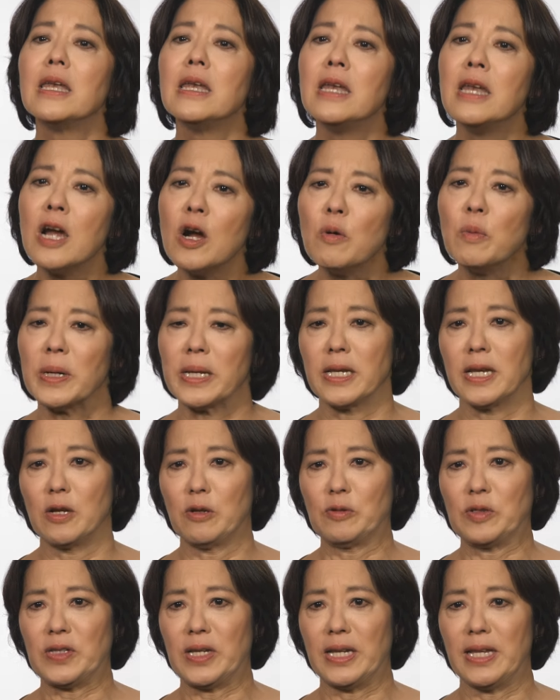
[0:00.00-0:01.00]
no one
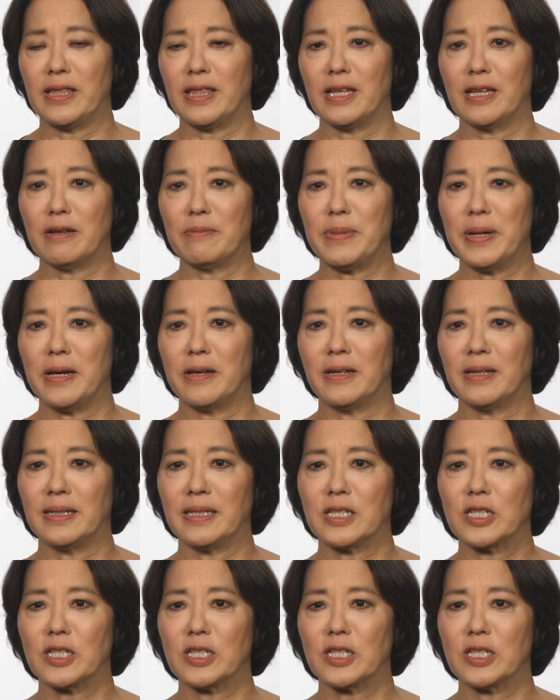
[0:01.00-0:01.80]
knows anything about it.